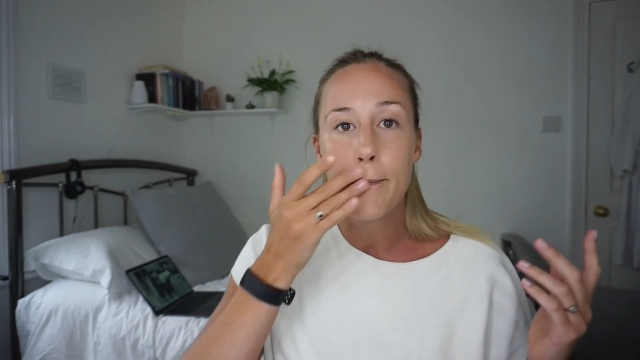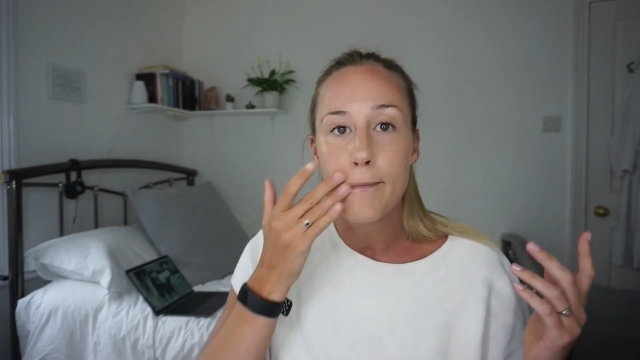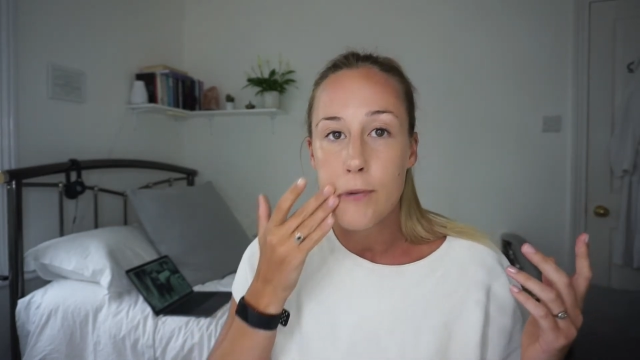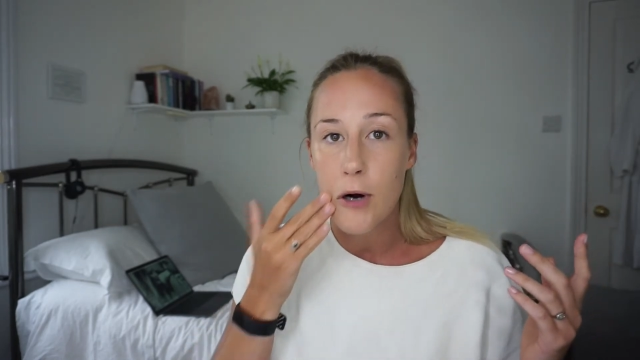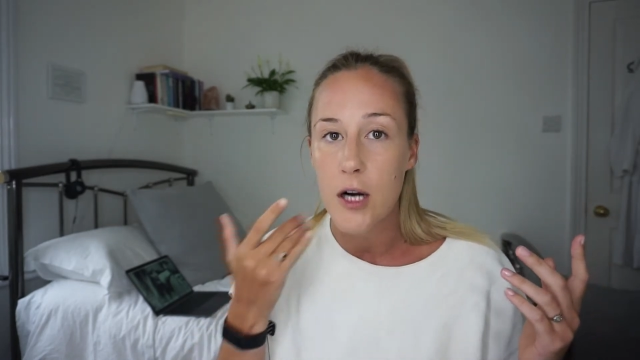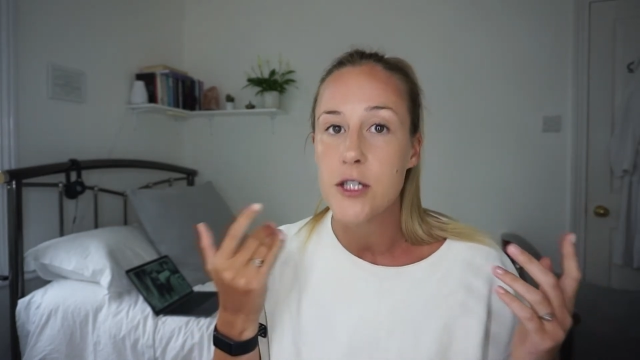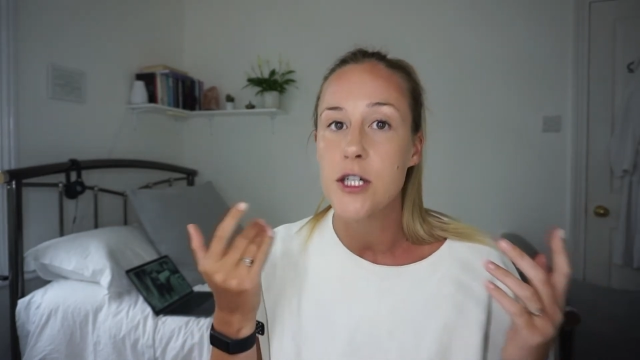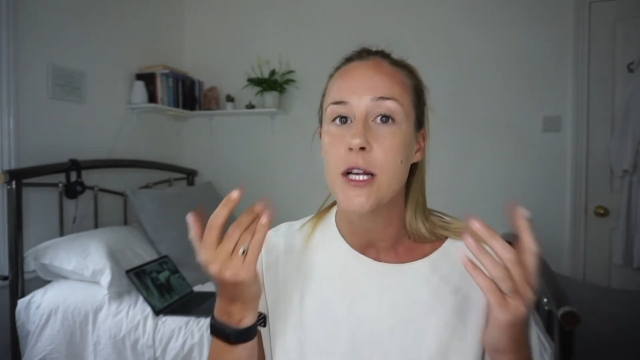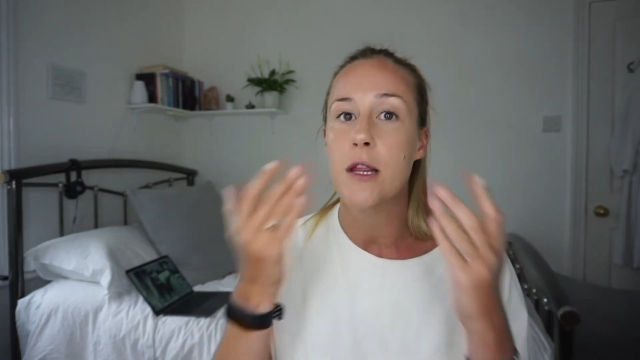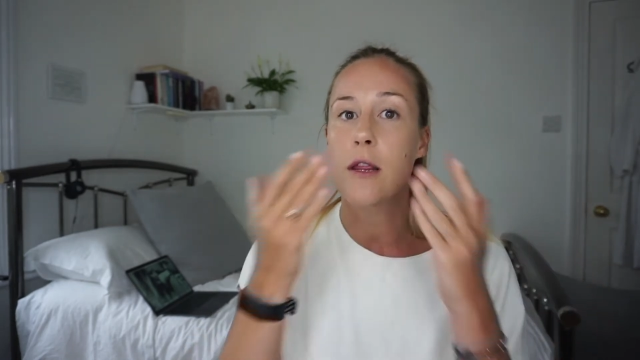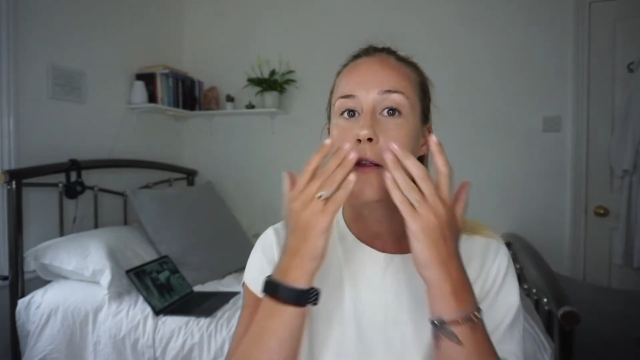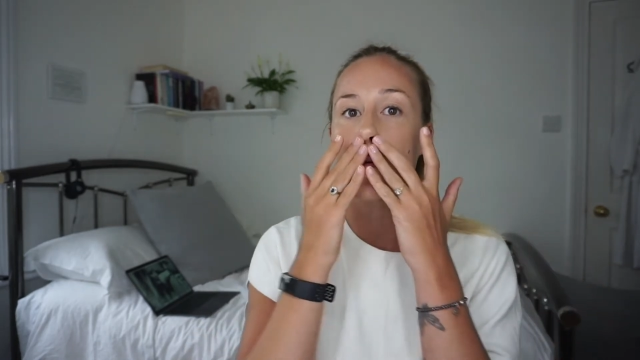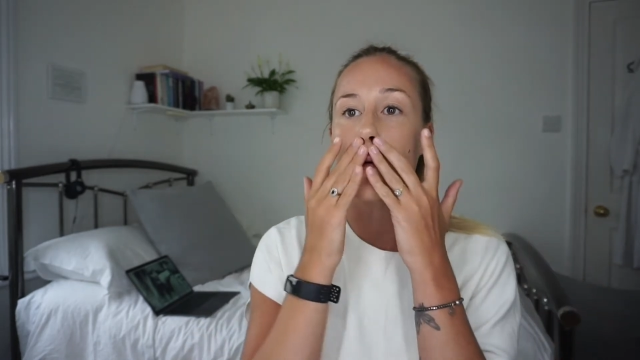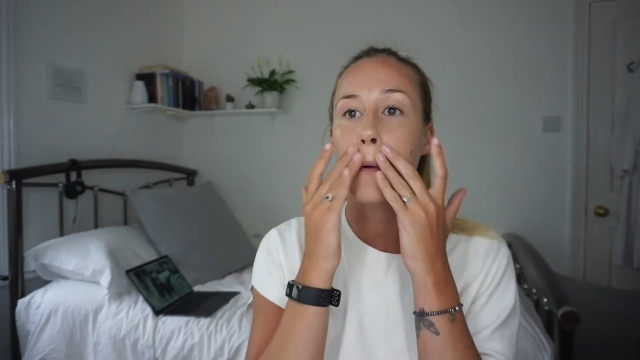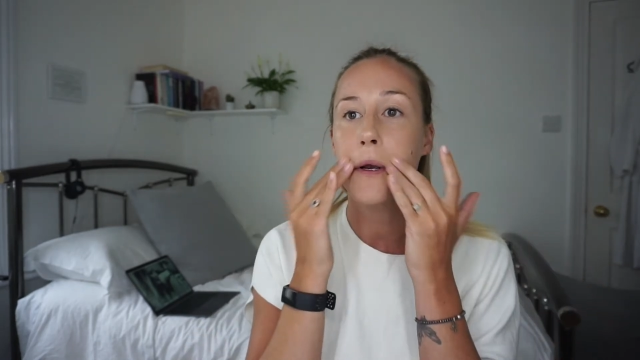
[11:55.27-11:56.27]
brush it
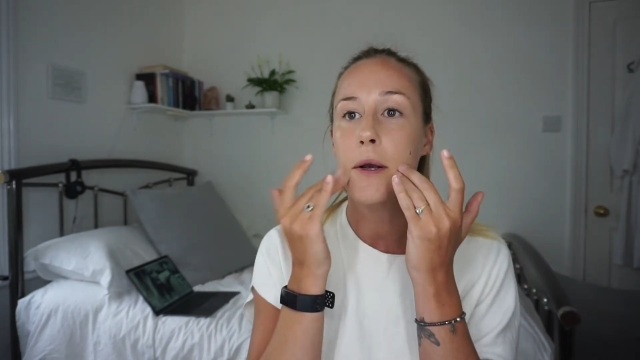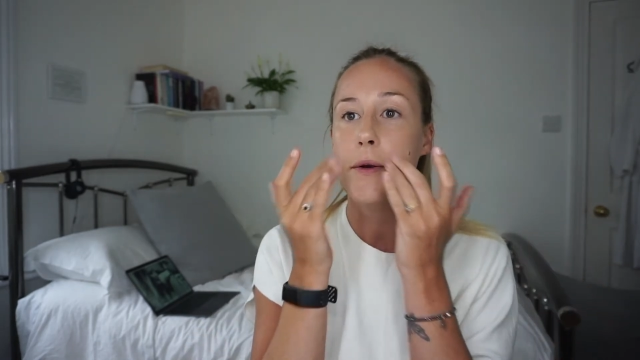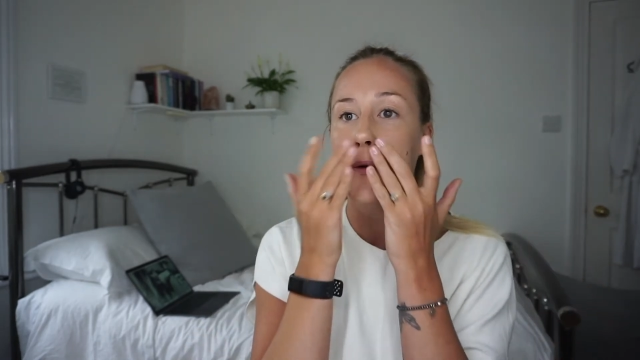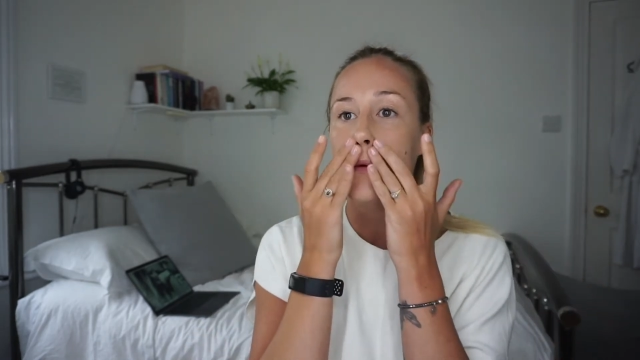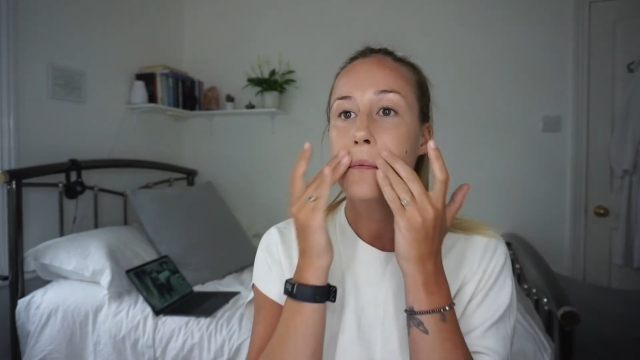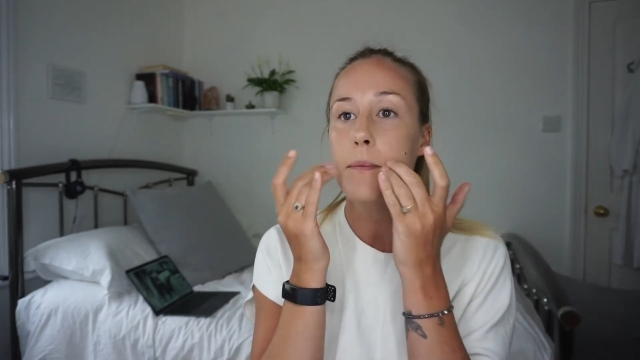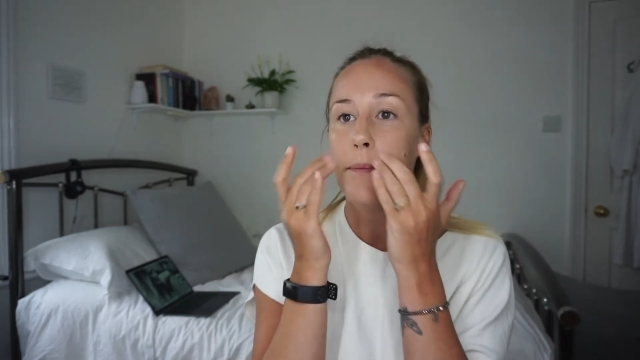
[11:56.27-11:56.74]
through,